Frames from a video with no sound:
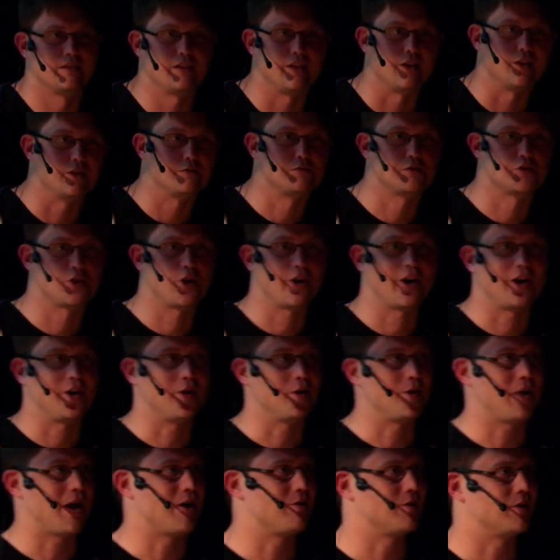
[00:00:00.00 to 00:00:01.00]
You know, I'm
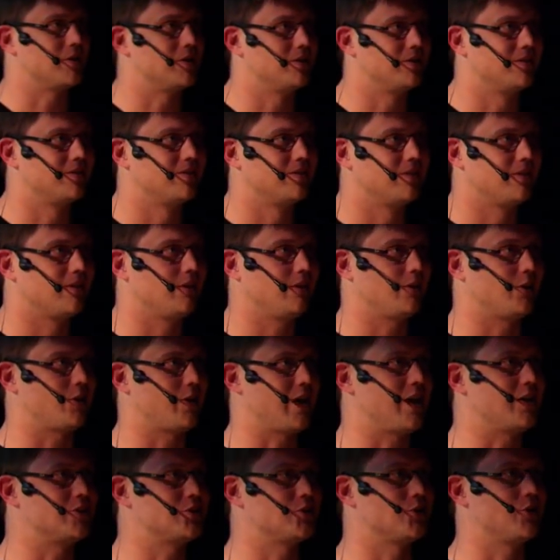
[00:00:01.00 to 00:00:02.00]
sorry I don't have a
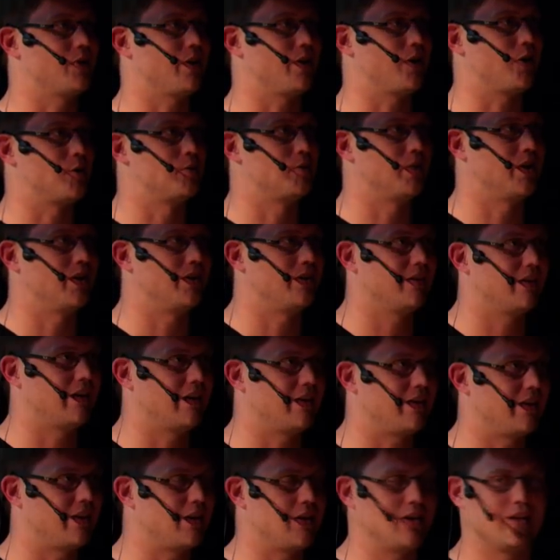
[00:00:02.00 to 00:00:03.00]
clear answer there, but
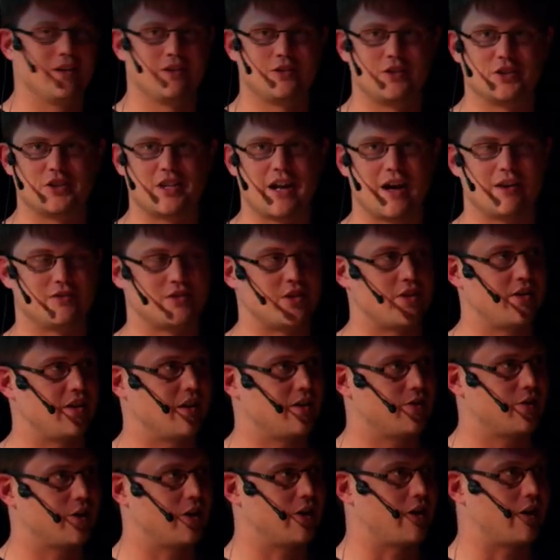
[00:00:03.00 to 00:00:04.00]
I think you just have to
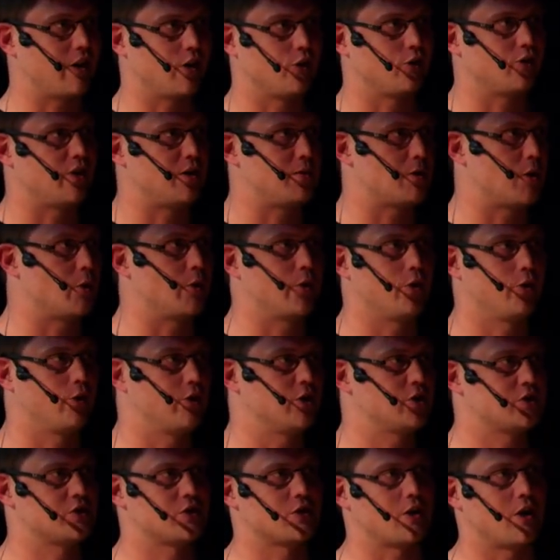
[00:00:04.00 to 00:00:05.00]
think very carefully what
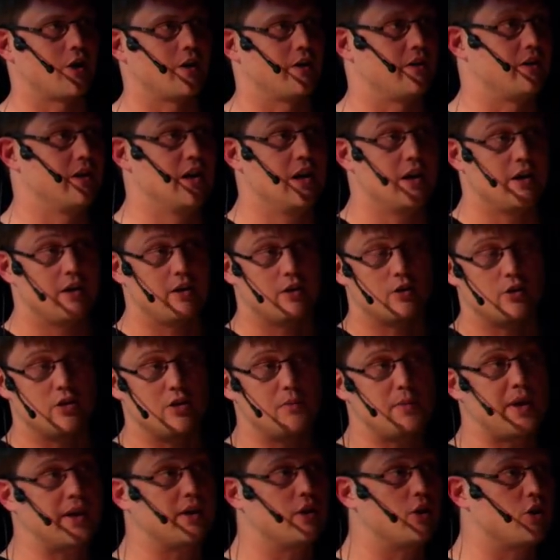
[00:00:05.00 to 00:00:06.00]
your risks are. And, you know,
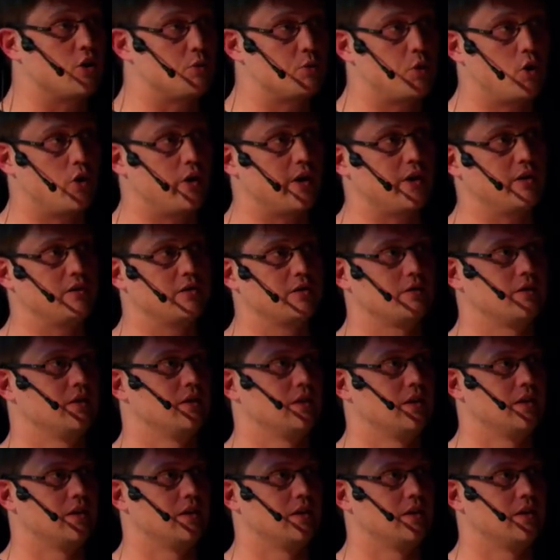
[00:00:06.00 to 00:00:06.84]
you make a good point.